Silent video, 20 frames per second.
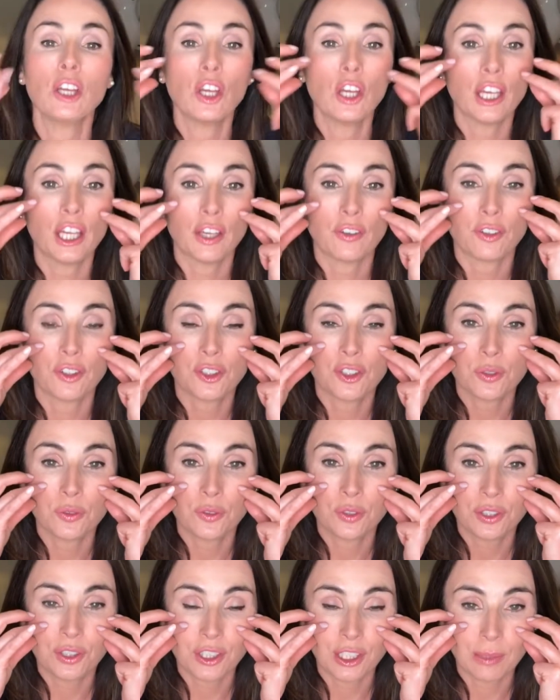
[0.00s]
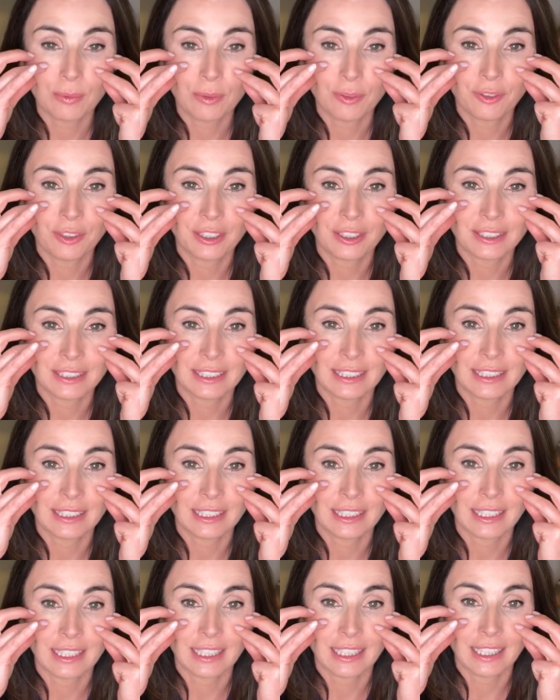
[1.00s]
If you do dermal fillers in
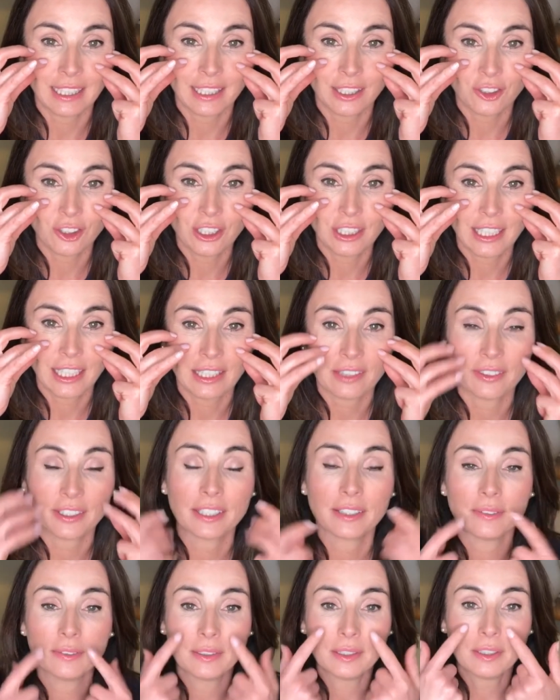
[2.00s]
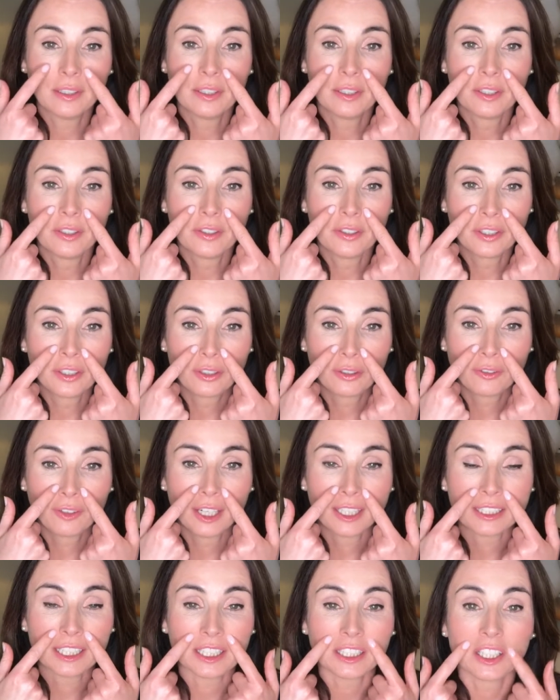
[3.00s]
the cheek area, you'll find
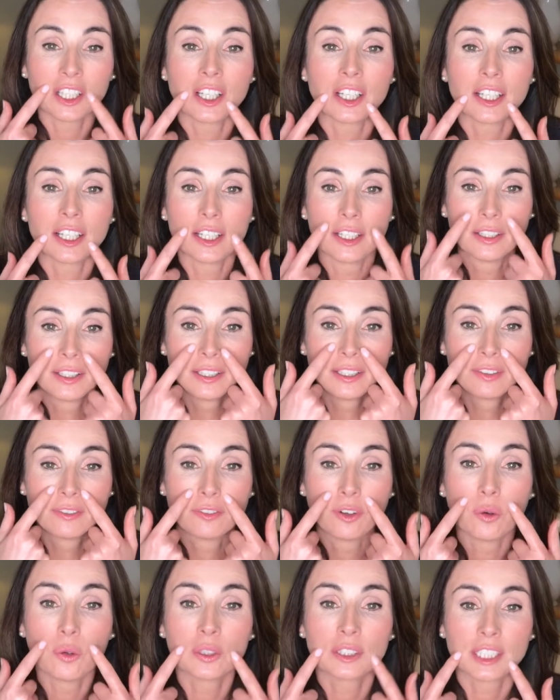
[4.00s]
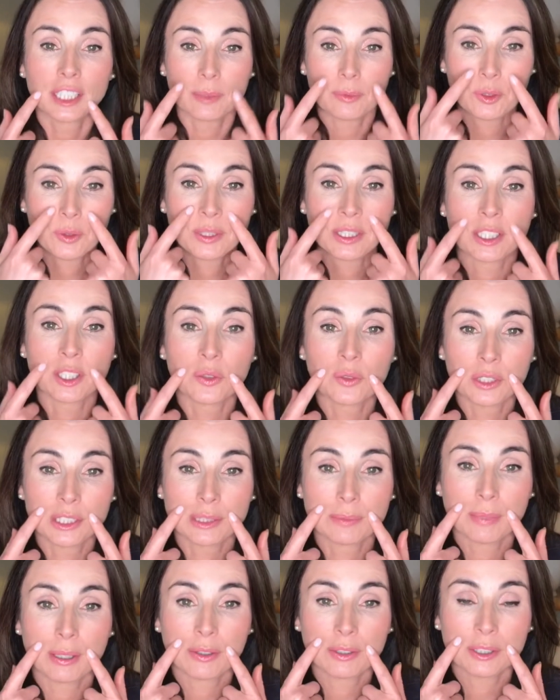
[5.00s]
that the fold here between the nose and
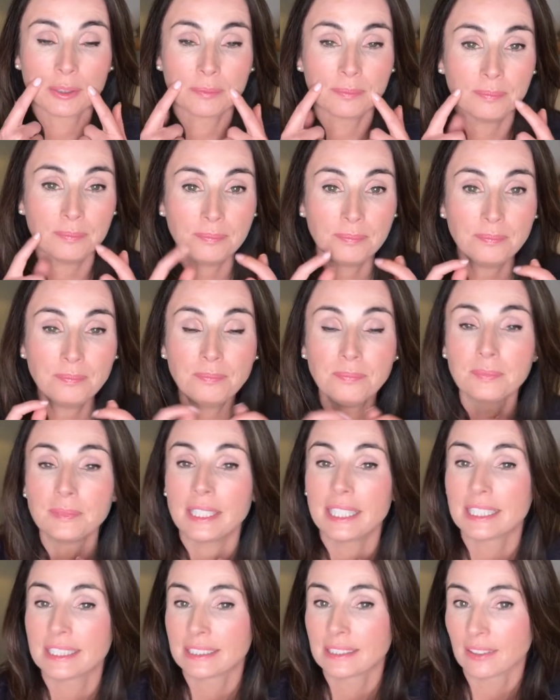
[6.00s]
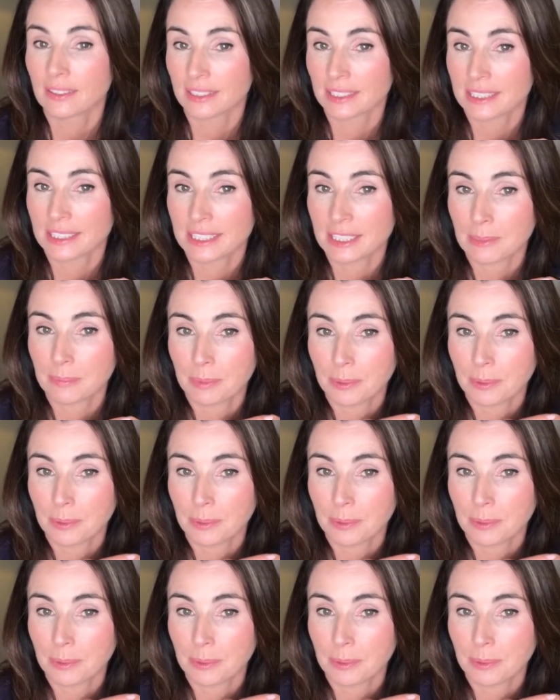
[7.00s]
the mouth is not as deep.